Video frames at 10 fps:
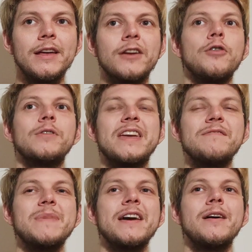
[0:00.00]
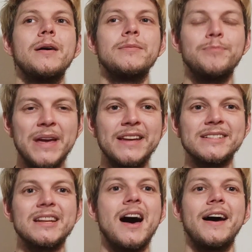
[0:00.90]
you know, give me a
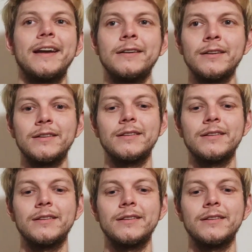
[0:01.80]
picket sign,